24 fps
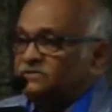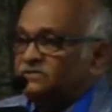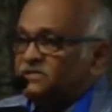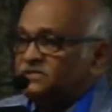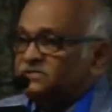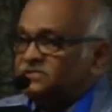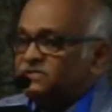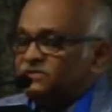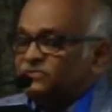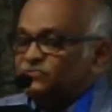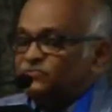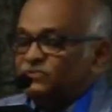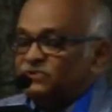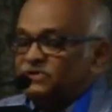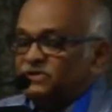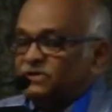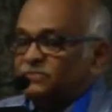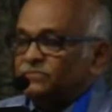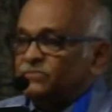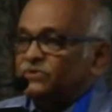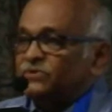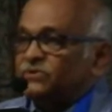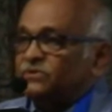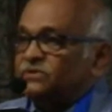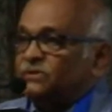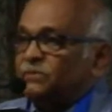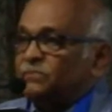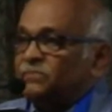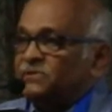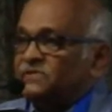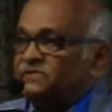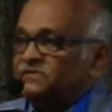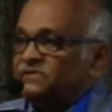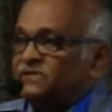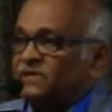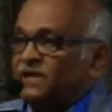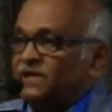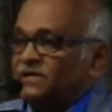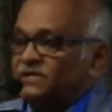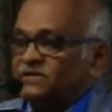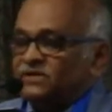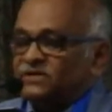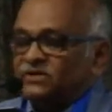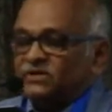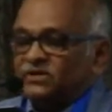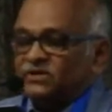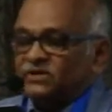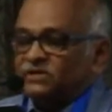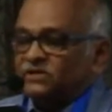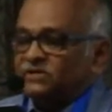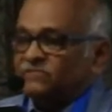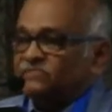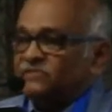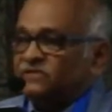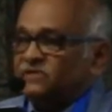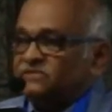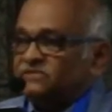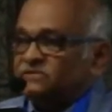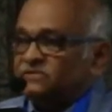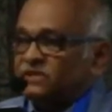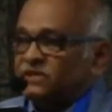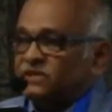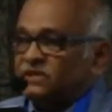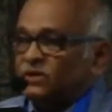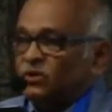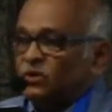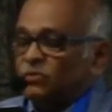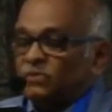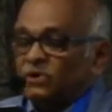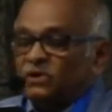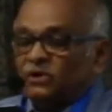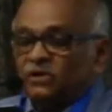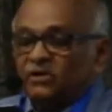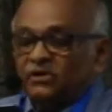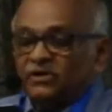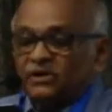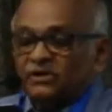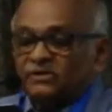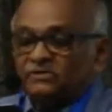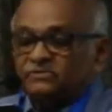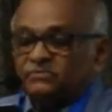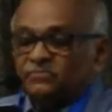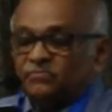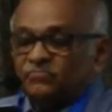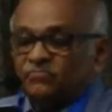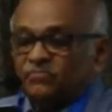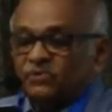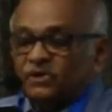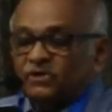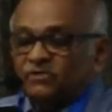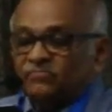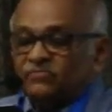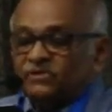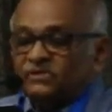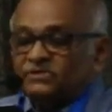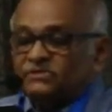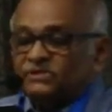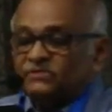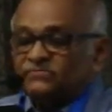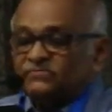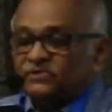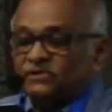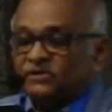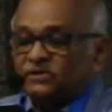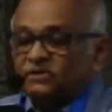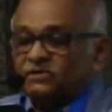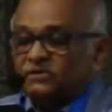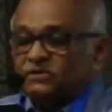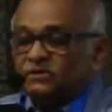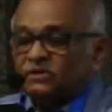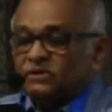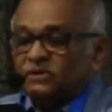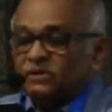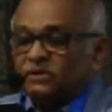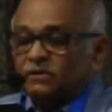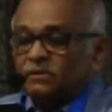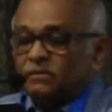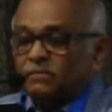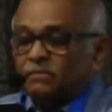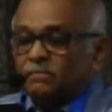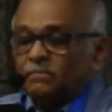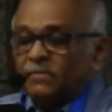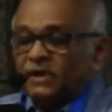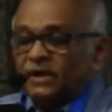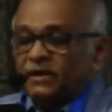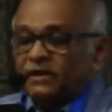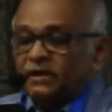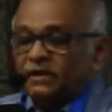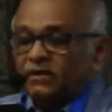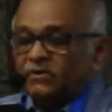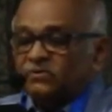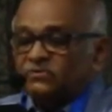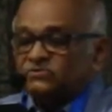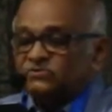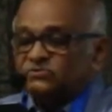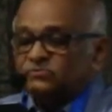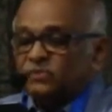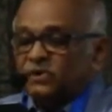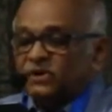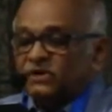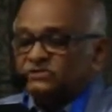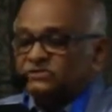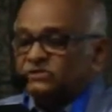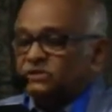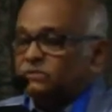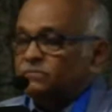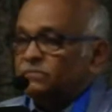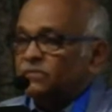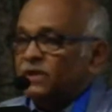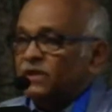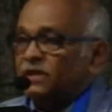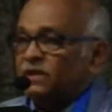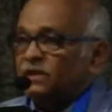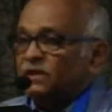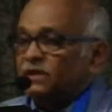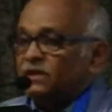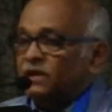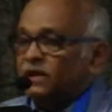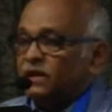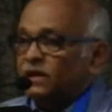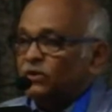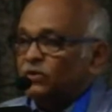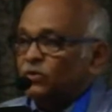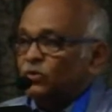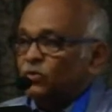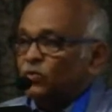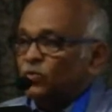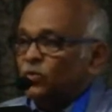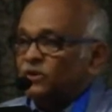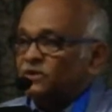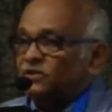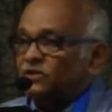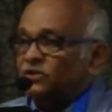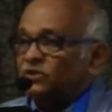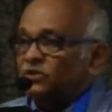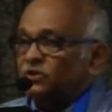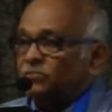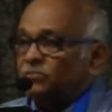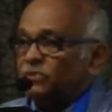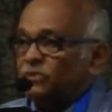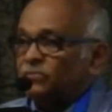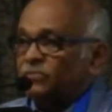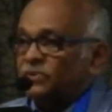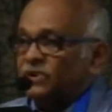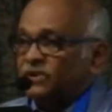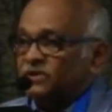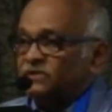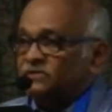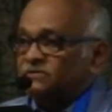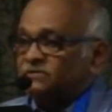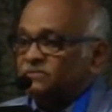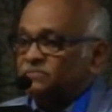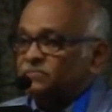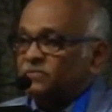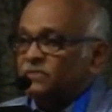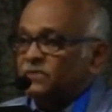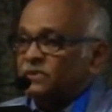Just a word about the personality trait of these three Nobel laureates. When Jeffrey Hall, Michael Rosbash, and Michael Young won the Nobel Prize,